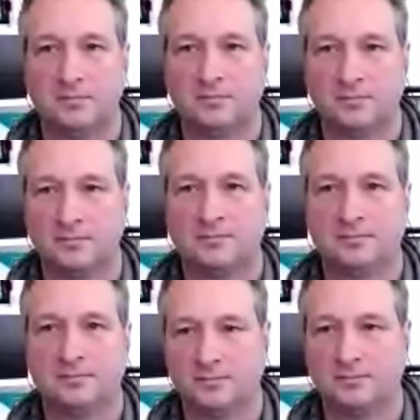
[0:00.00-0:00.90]

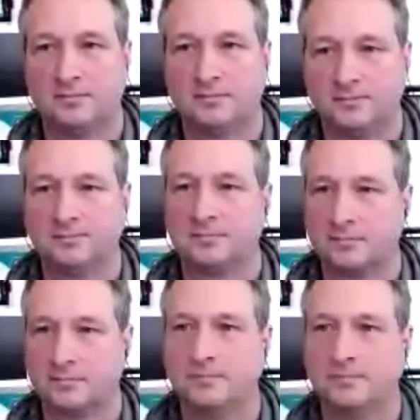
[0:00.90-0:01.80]

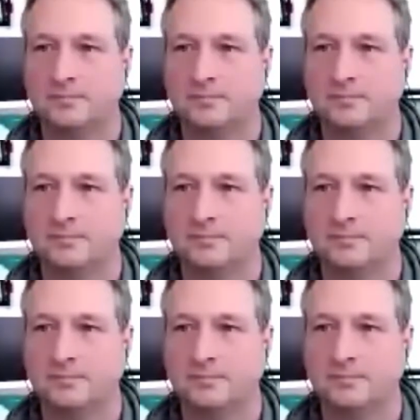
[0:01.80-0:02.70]

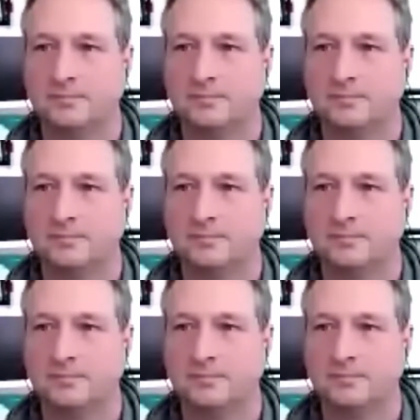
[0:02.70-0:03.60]

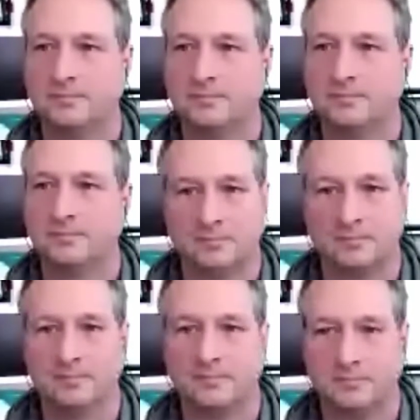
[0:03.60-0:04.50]

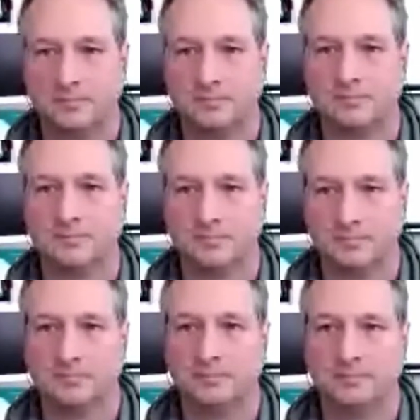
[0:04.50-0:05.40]

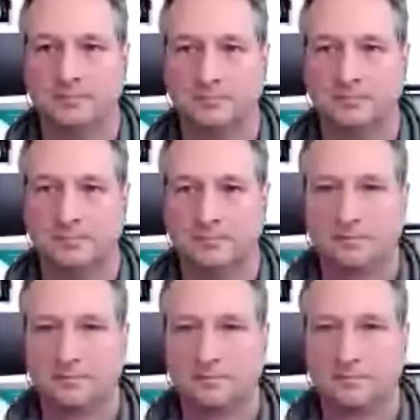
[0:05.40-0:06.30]

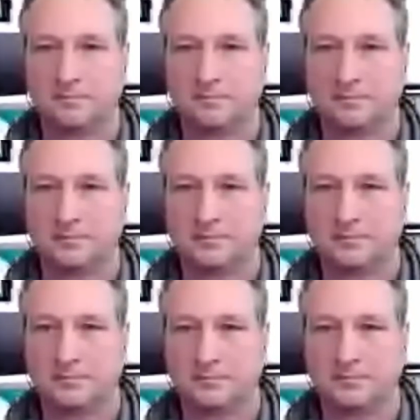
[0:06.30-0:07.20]

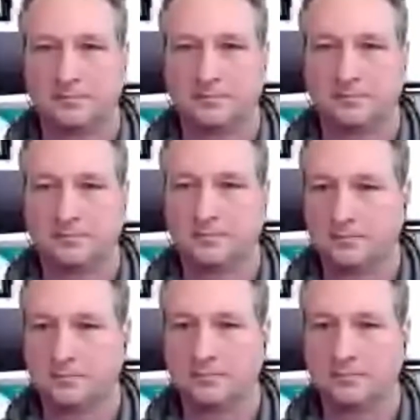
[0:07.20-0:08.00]
The person shown says nothing.